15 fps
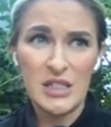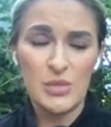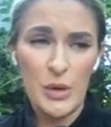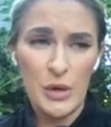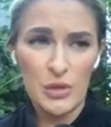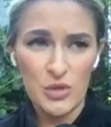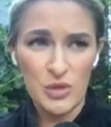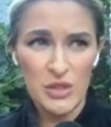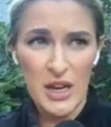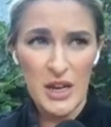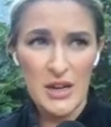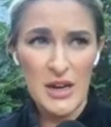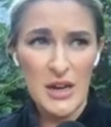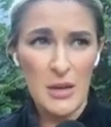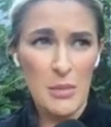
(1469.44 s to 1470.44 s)
a spiritual
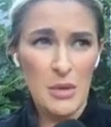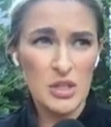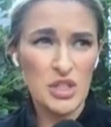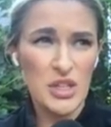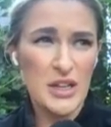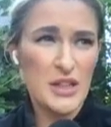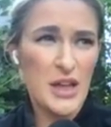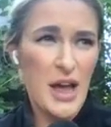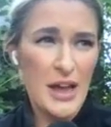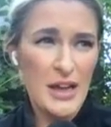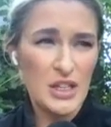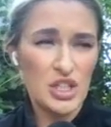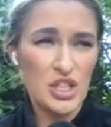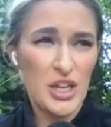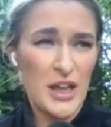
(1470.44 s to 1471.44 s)
technique much like the i
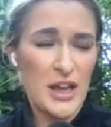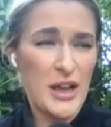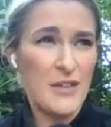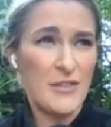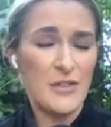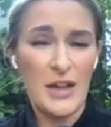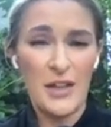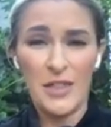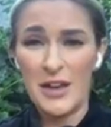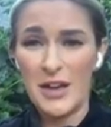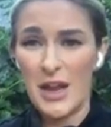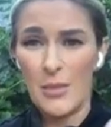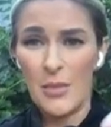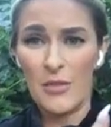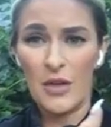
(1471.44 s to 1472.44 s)
ching i forget the
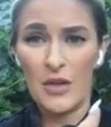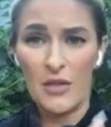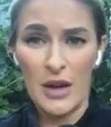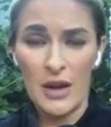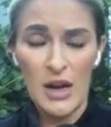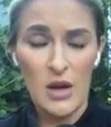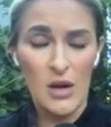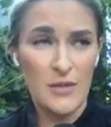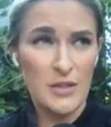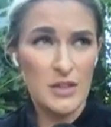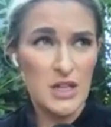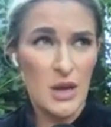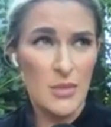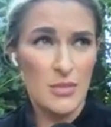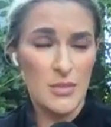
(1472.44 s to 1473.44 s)
name of it right now off the
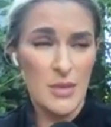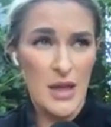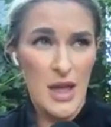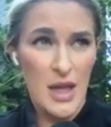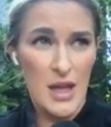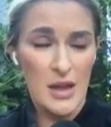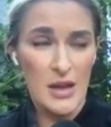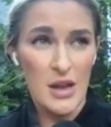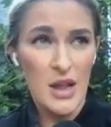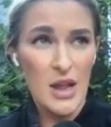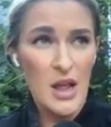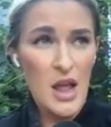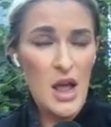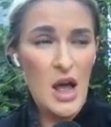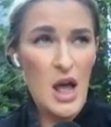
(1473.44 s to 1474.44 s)
top of my head
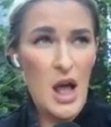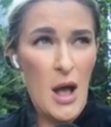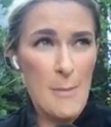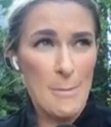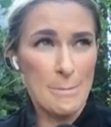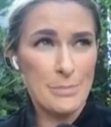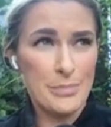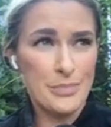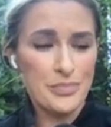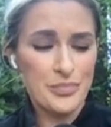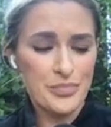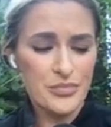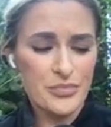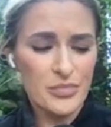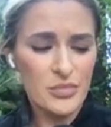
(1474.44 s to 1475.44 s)
um,
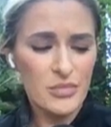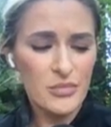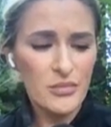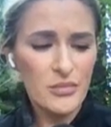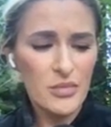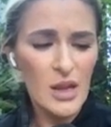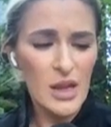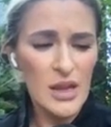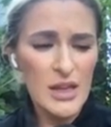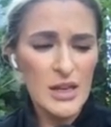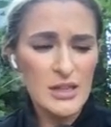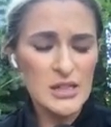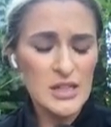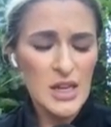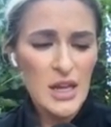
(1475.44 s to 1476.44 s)

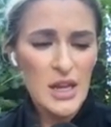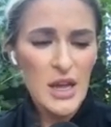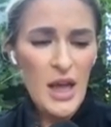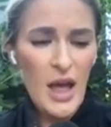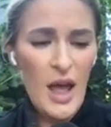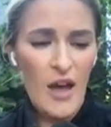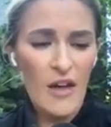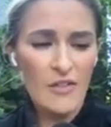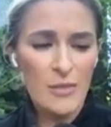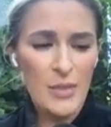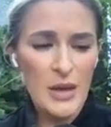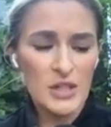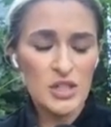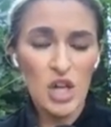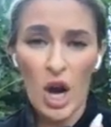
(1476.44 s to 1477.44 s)
and have
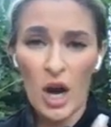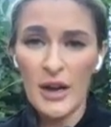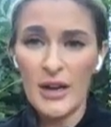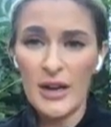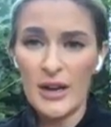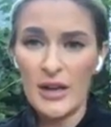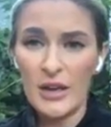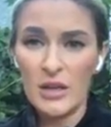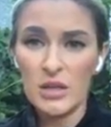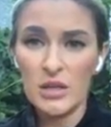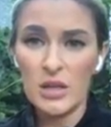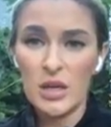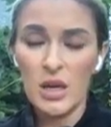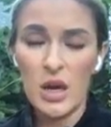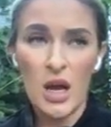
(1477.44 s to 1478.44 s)
been targeting
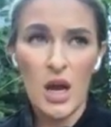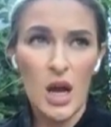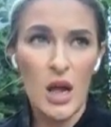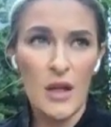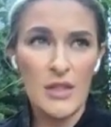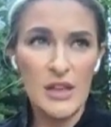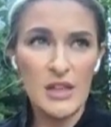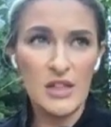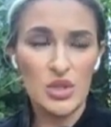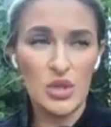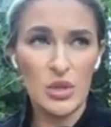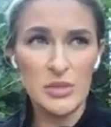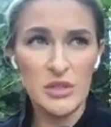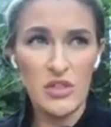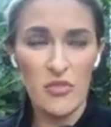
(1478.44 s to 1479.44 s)
uh, these
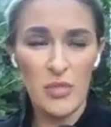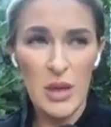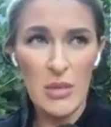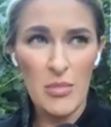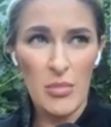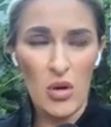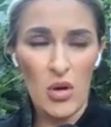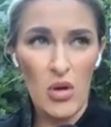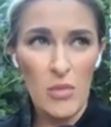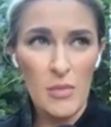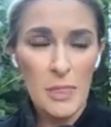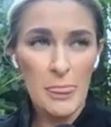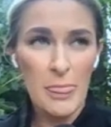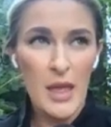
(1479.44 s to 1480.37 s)
groups of people